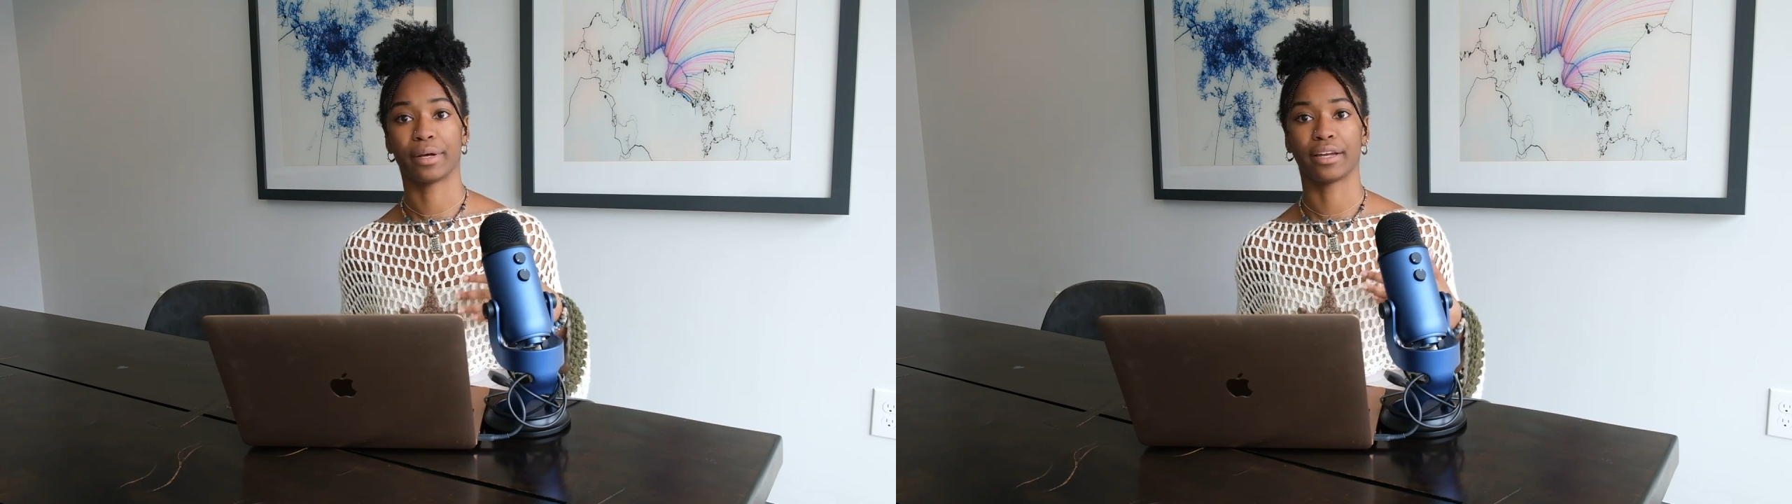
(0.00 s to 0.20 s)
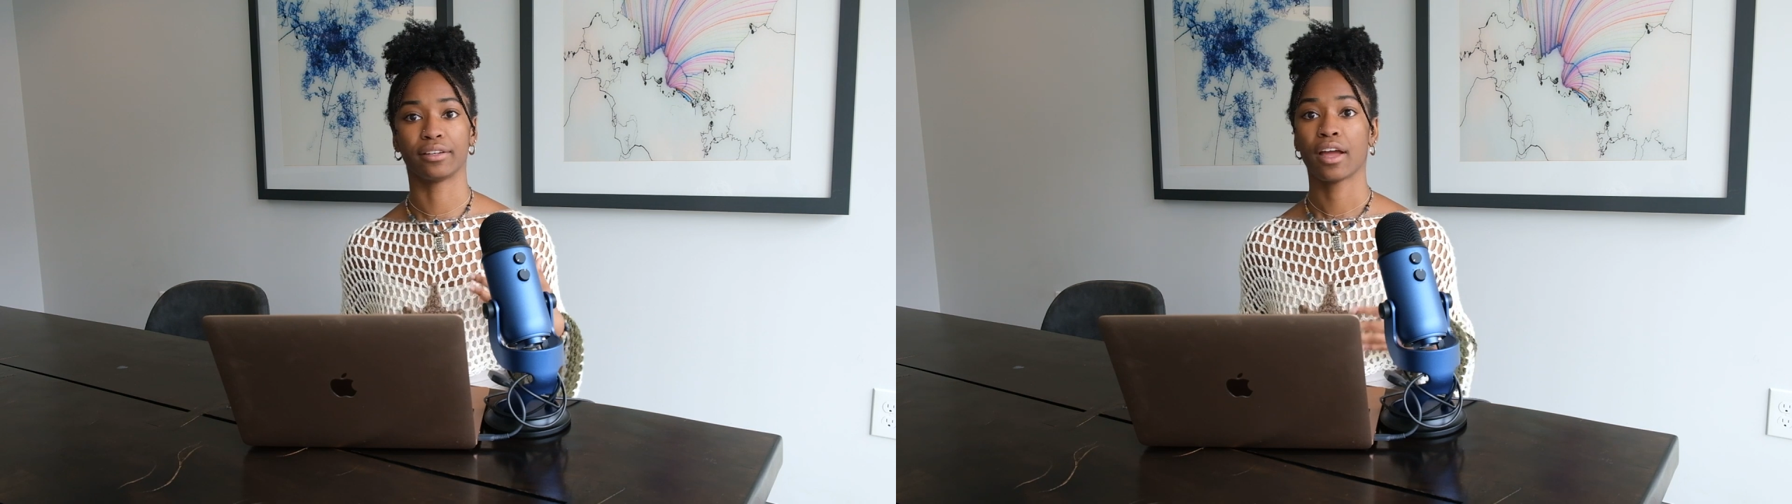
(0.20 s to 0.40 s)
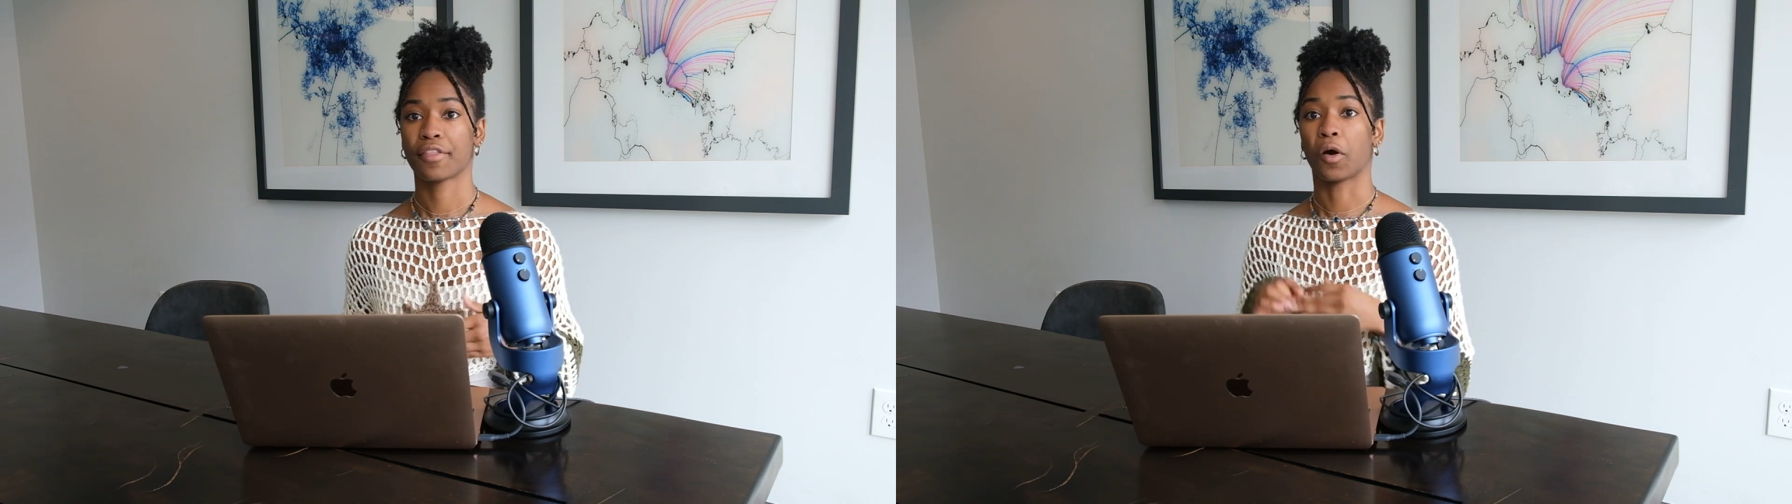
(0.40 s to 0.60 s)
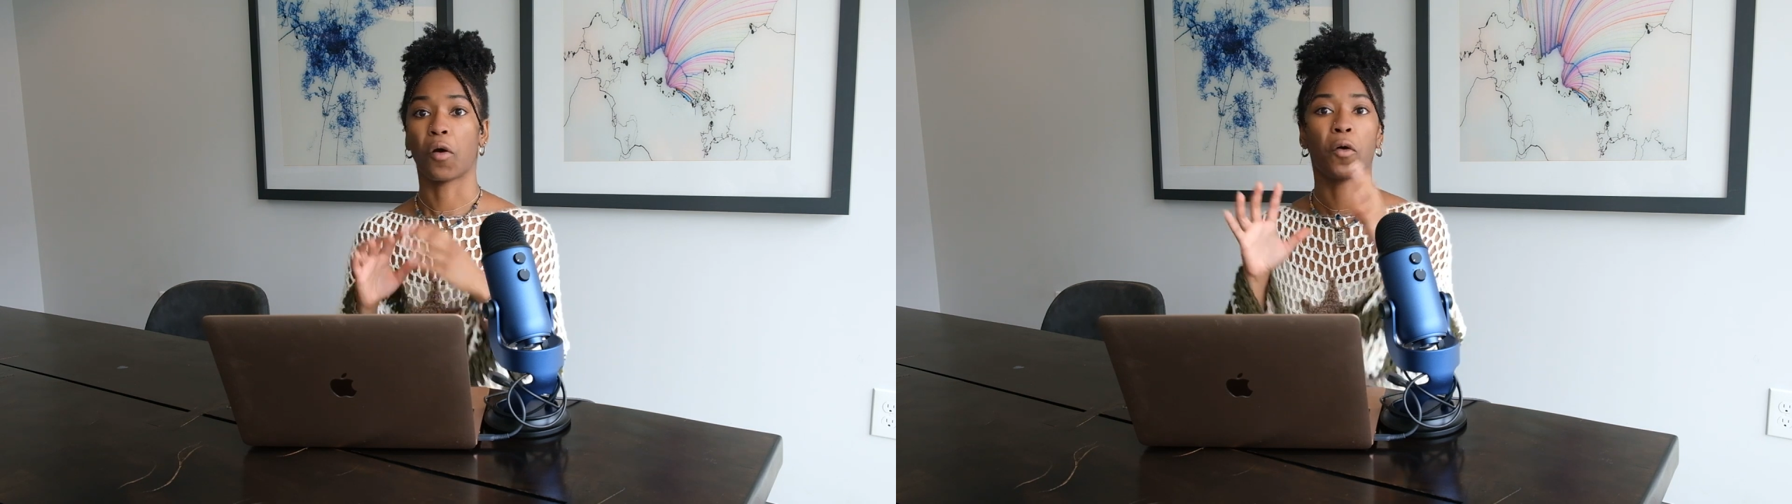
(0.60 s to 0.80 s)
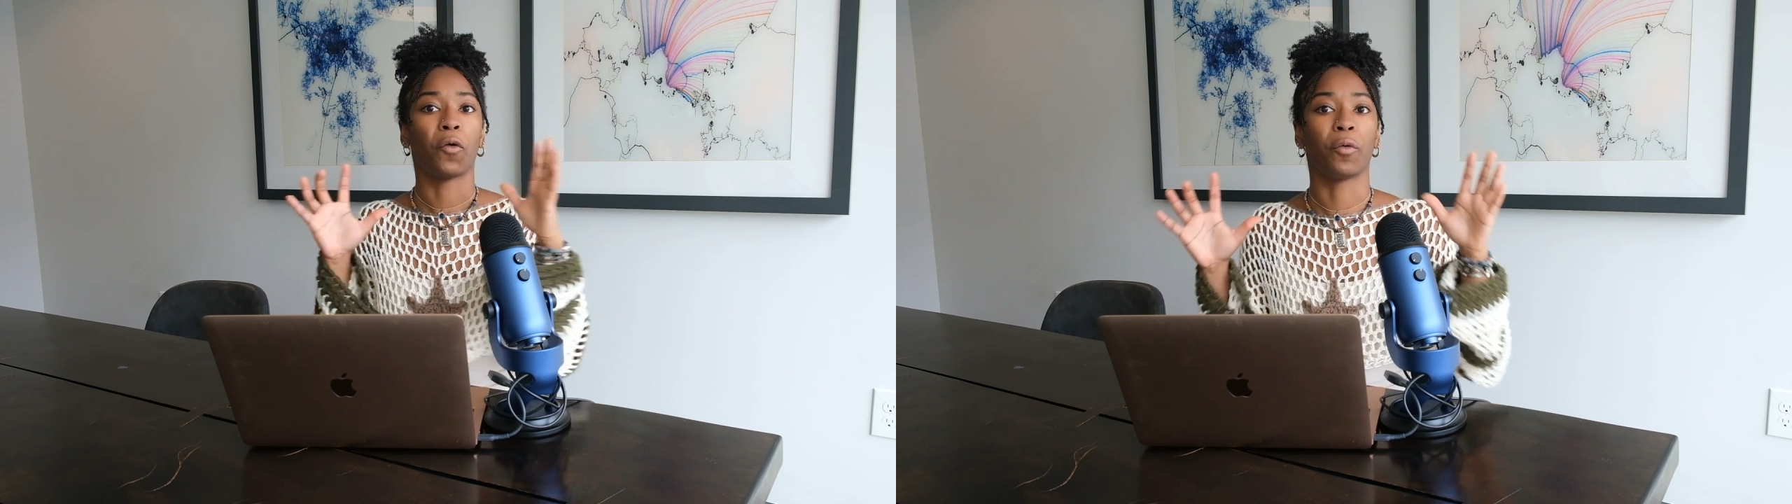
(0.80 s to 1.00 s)
but the
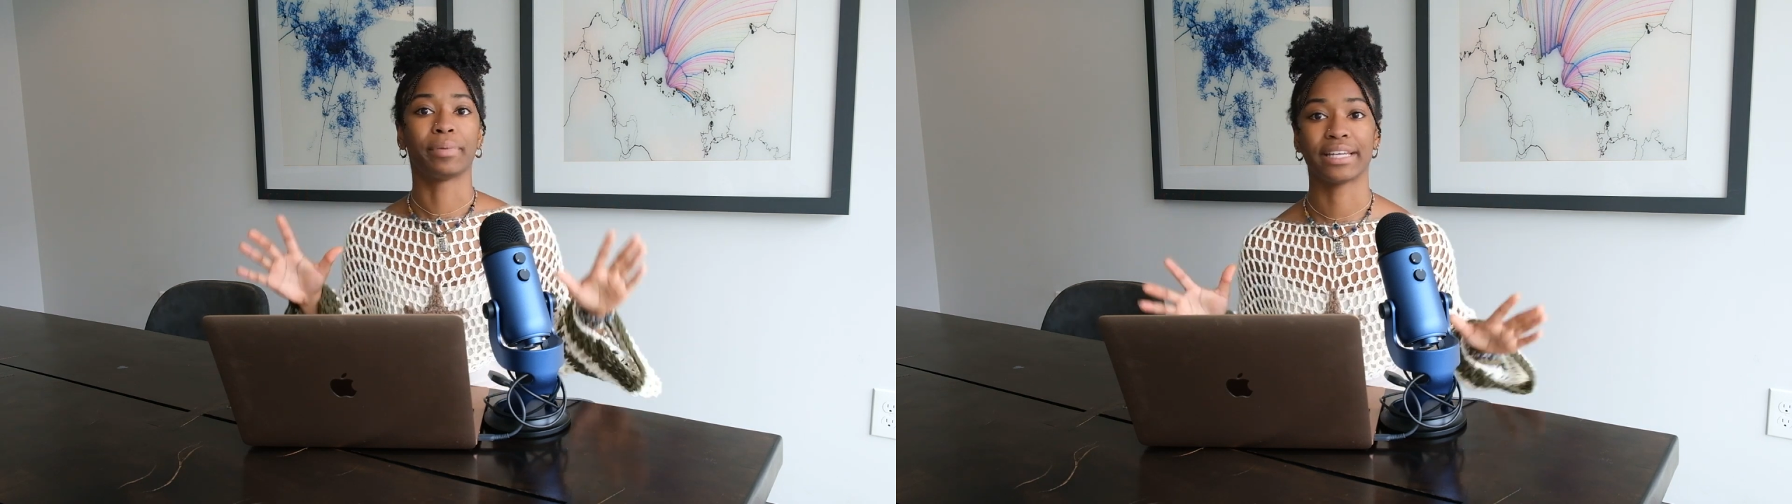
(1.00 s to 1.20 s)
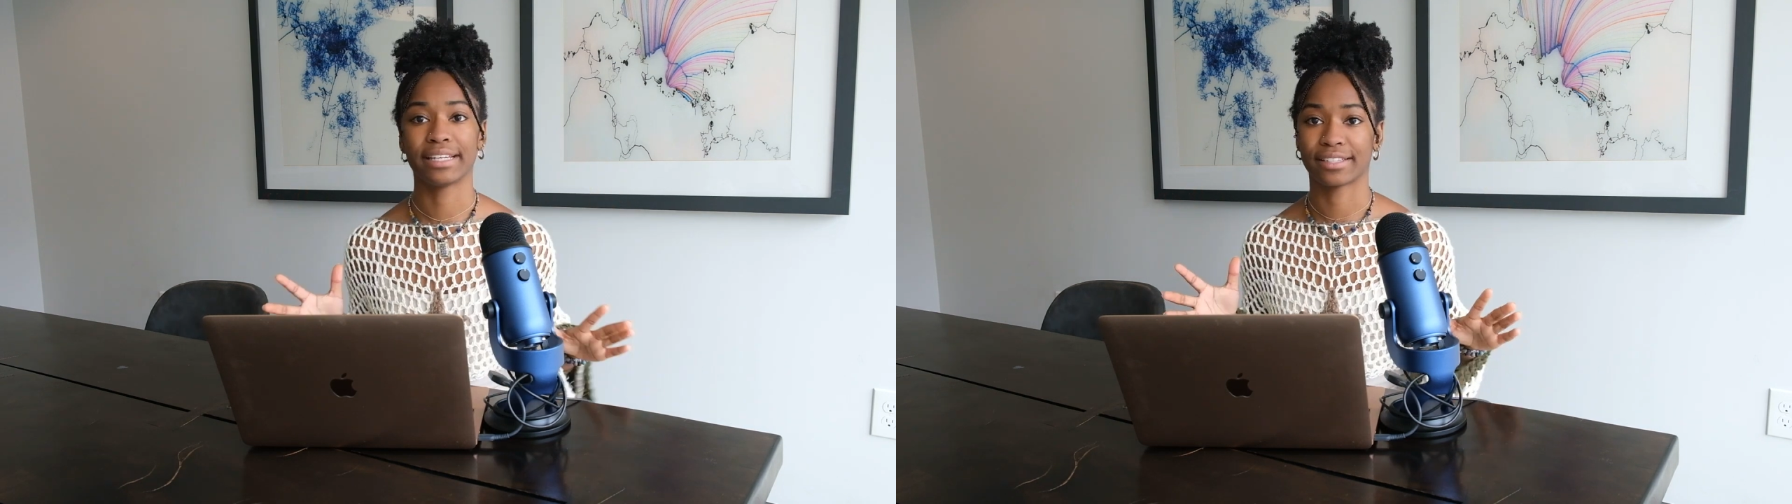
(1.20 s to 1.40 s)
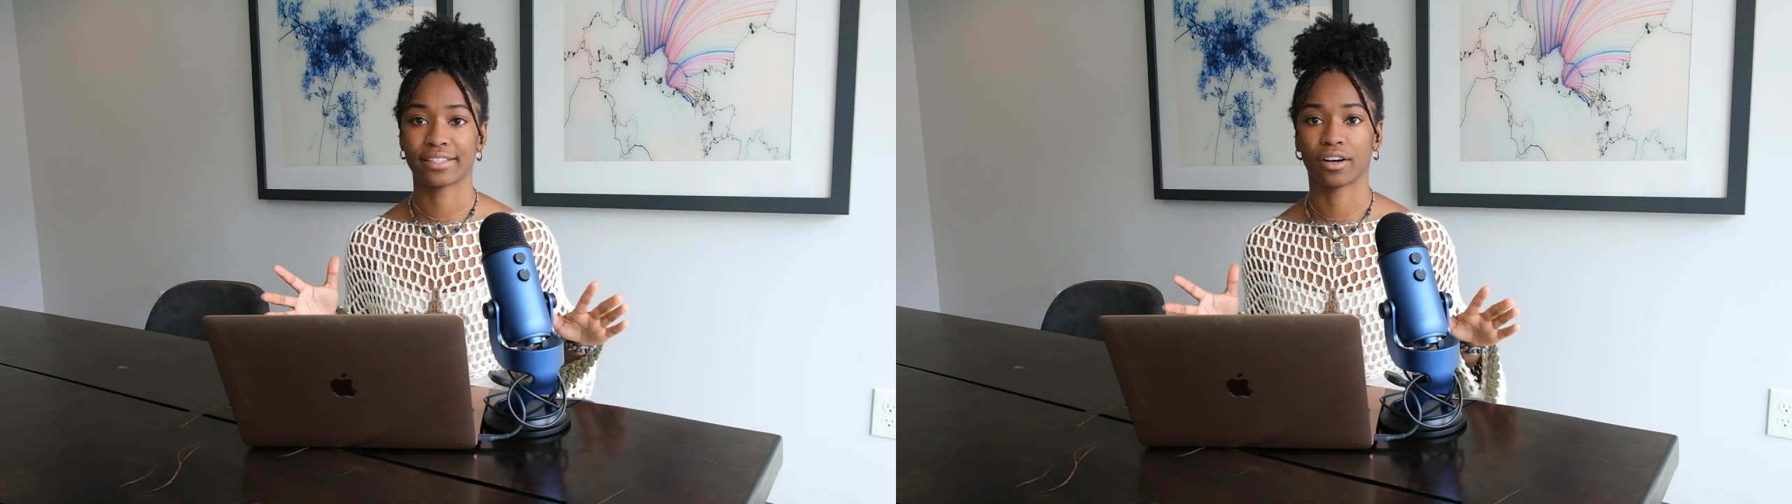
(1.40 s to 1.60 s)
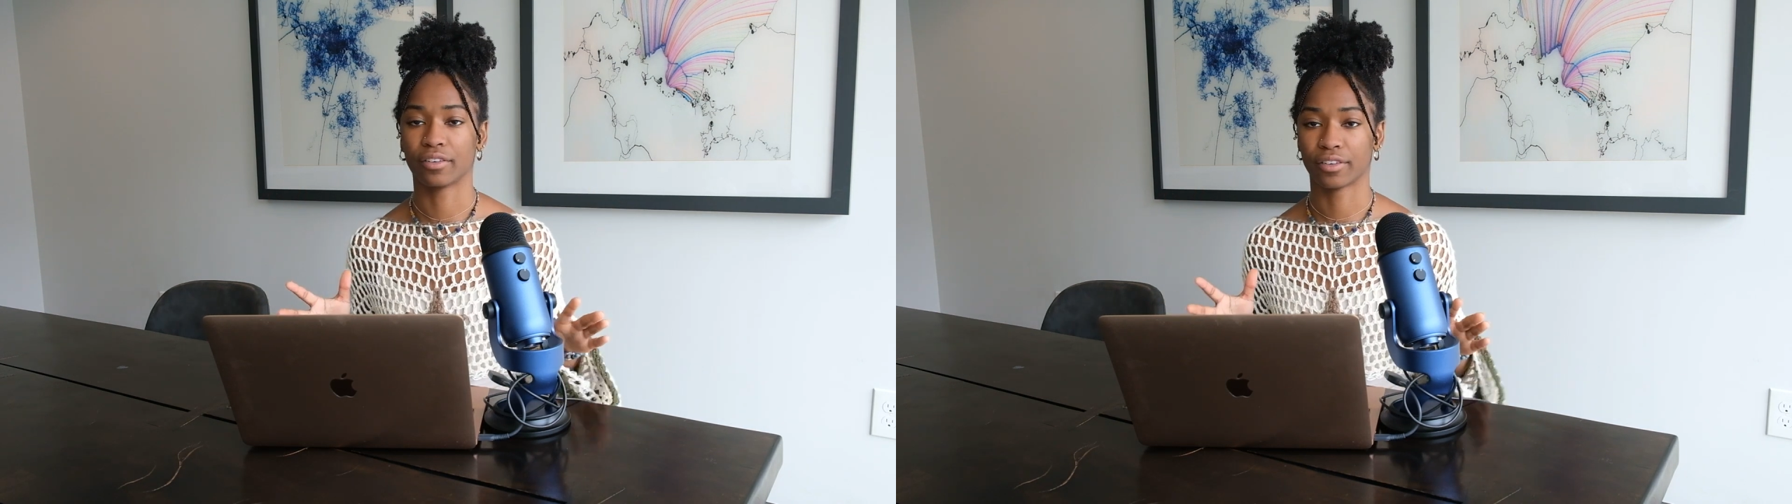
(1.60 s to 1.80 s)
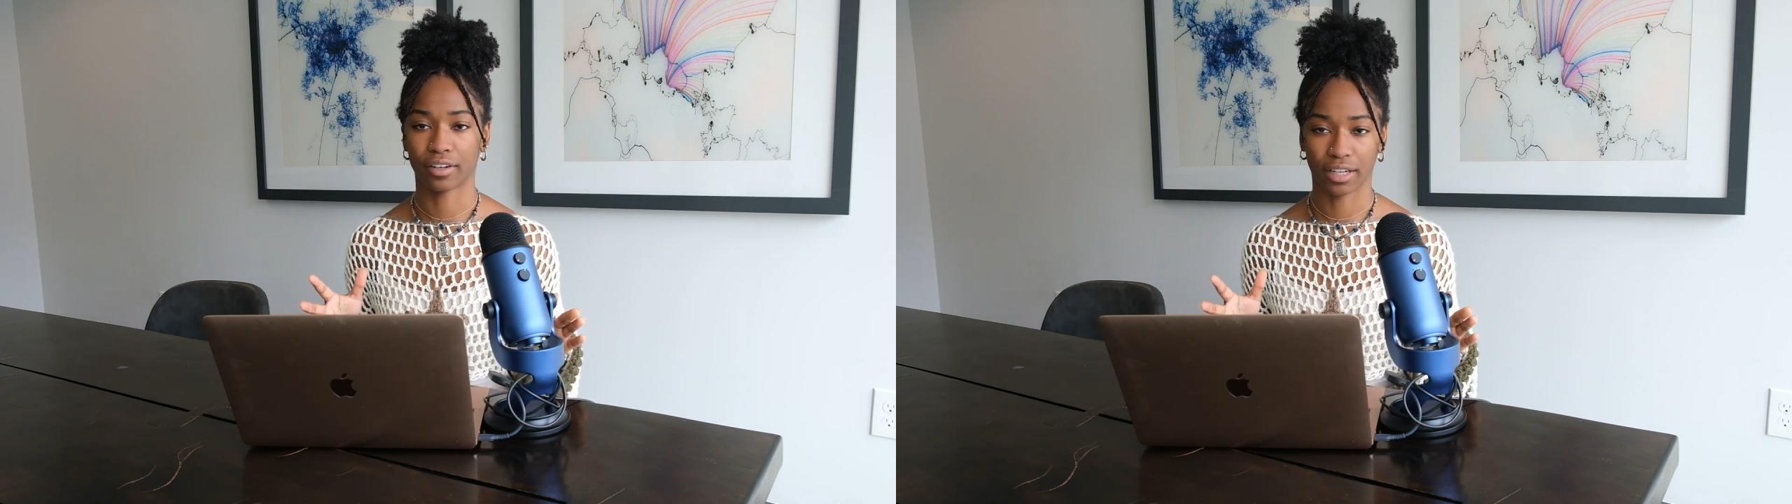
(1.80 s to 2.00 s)
whole piece is
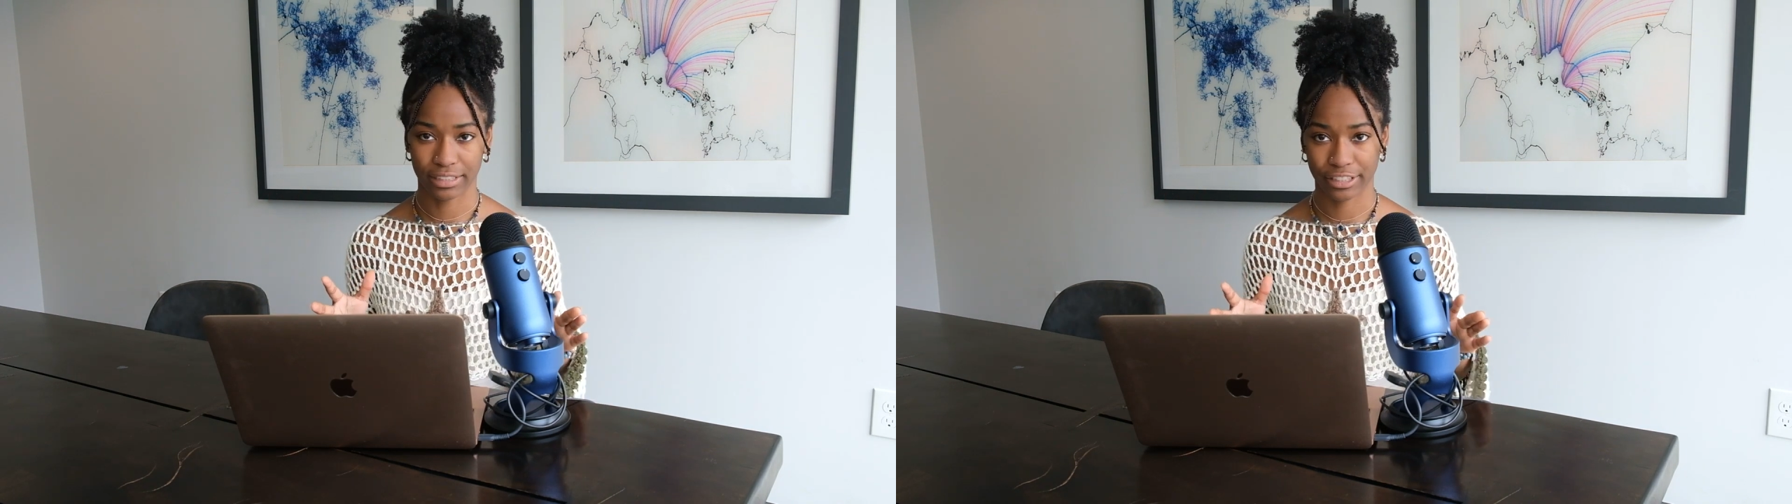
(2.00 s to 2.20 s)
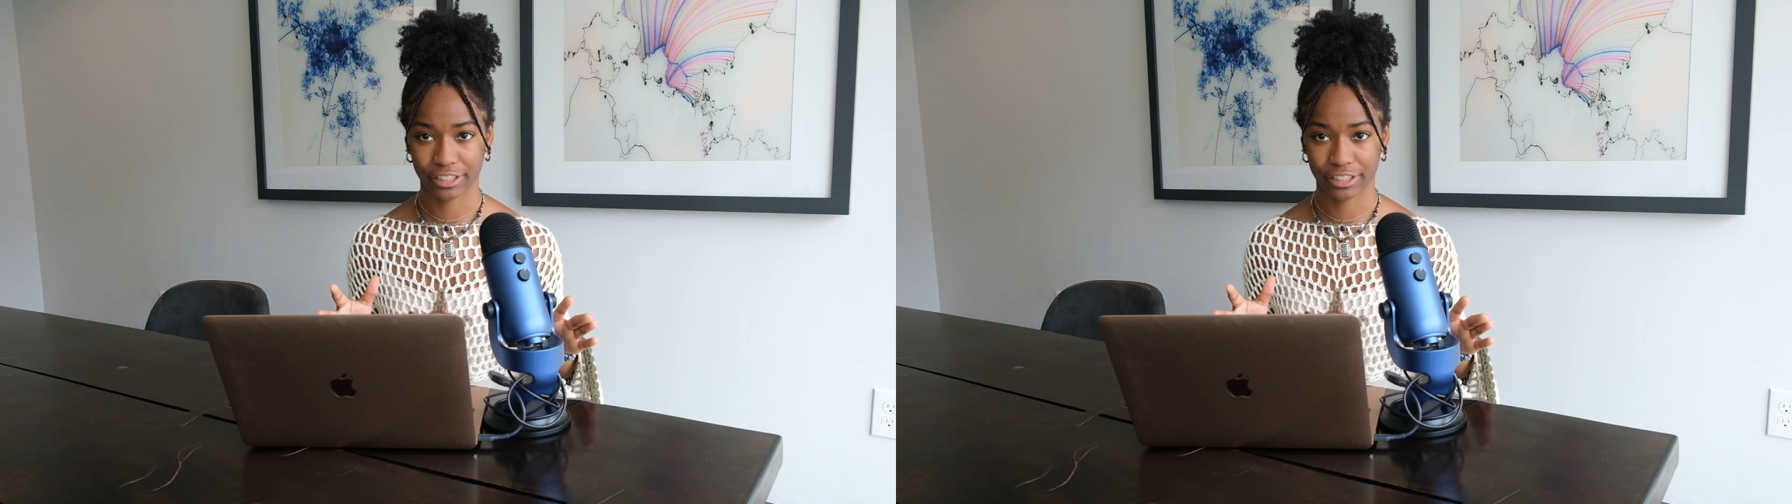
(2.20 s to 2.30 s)
overall